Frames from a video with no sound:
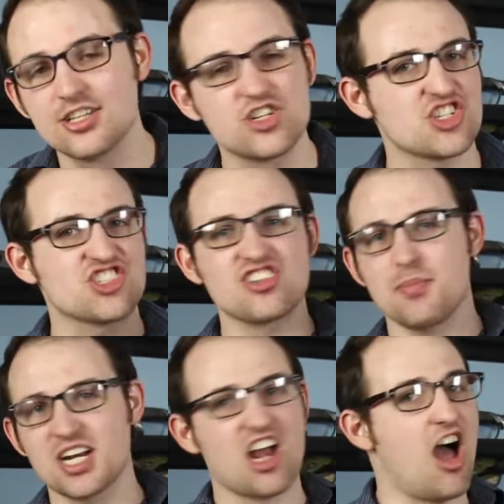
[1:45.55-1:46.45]
to just
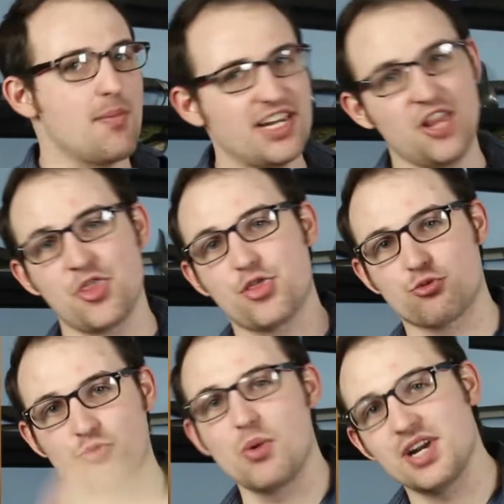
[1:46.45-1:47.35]
summon a comet and
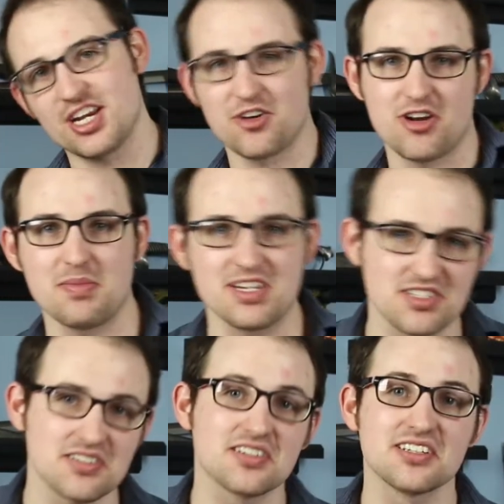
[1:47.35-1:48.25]
throw it at your
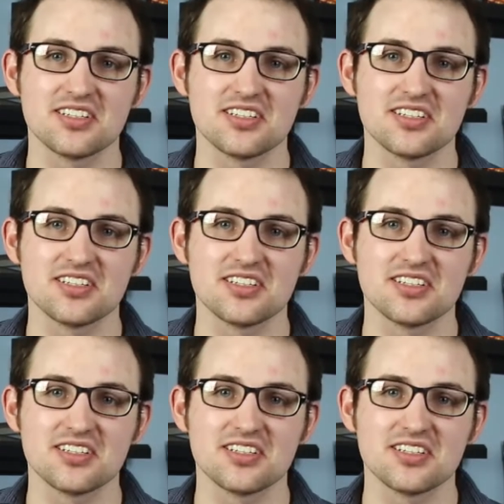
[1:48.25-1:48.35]
enemies.